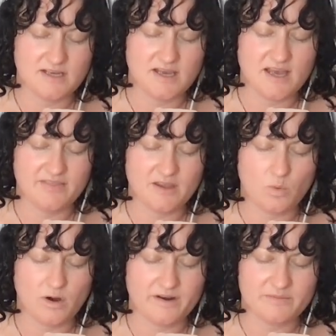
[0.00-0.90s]
And they
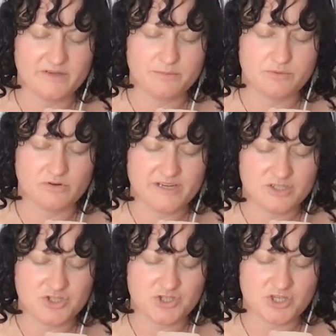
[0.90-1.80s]
wanted me to
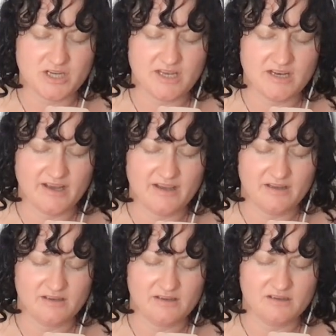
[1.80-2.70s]
preach, and
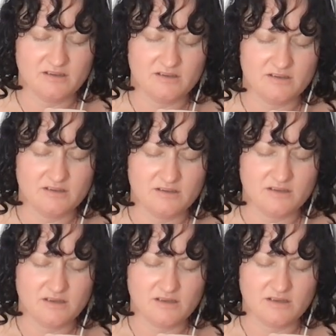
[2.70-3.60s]

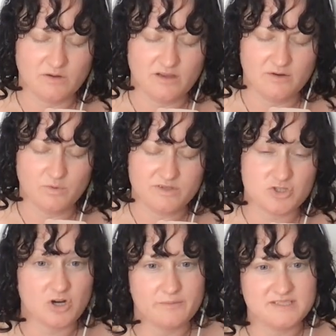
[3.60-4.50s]
it was
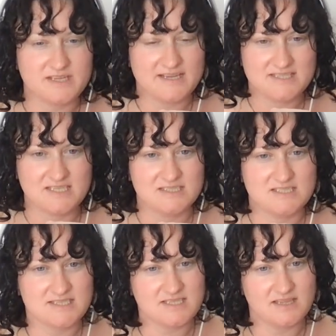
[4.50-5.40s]
traumatizing
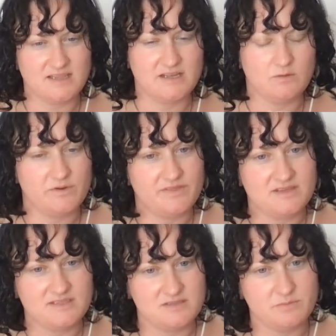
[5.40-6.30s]
to sit there with
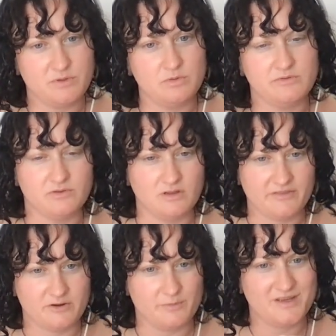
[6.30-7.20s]
these beautiful
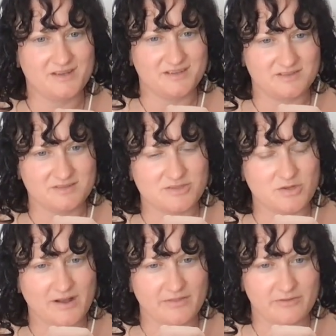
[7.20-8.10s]
other beings
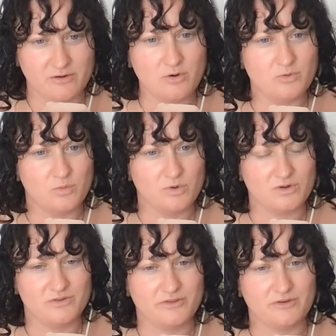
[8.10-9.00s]
who had their own
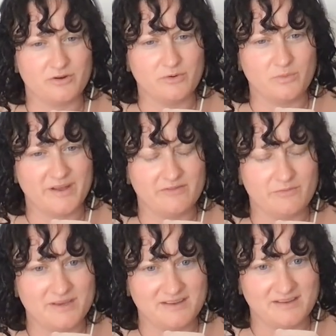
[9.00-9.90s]
world and their own way
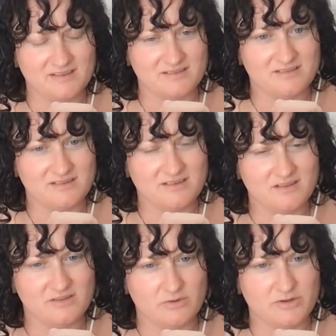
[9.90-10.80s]
of being,
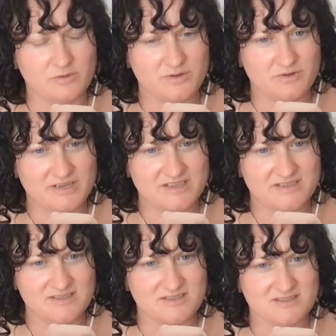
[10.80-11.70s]
their own
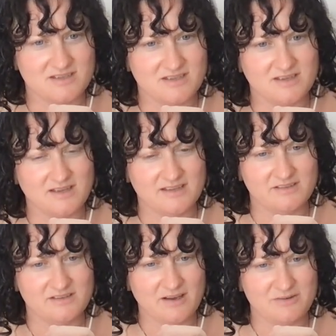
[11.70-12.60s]
communities.
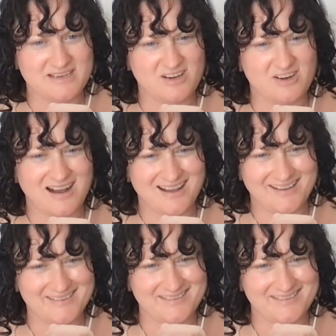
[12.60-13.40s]
And how dare I?